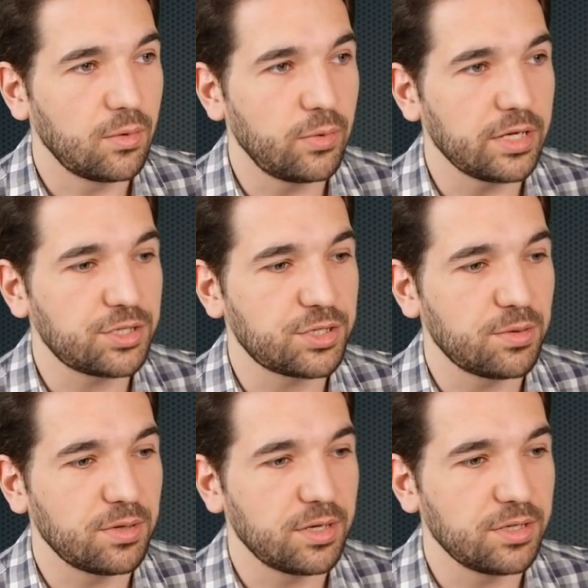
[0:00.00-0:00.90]
which
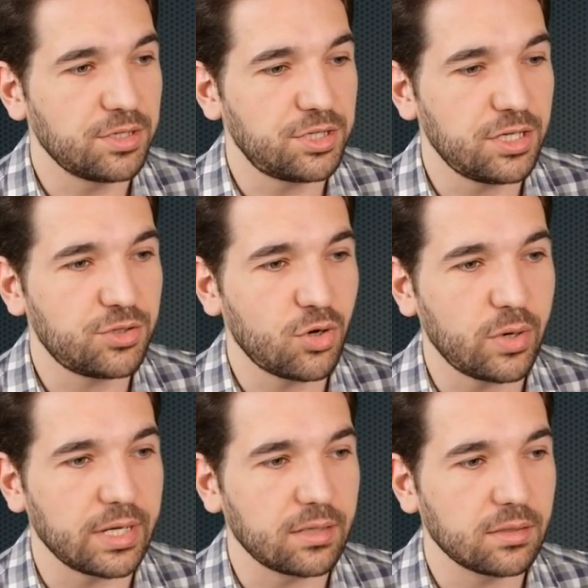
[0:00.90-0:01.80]
she
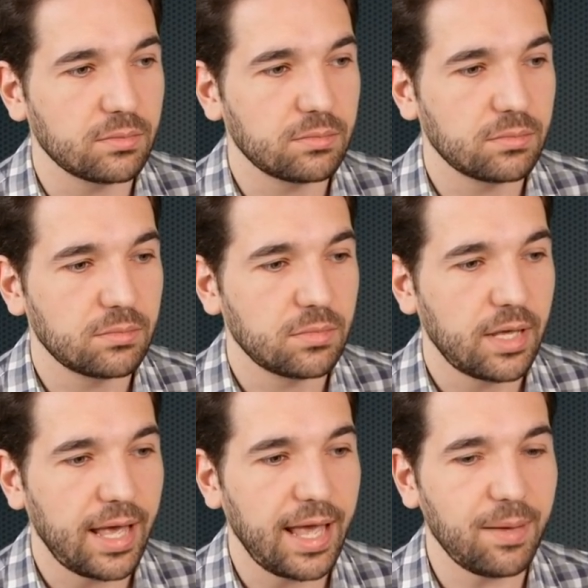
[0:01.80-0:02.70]
joined a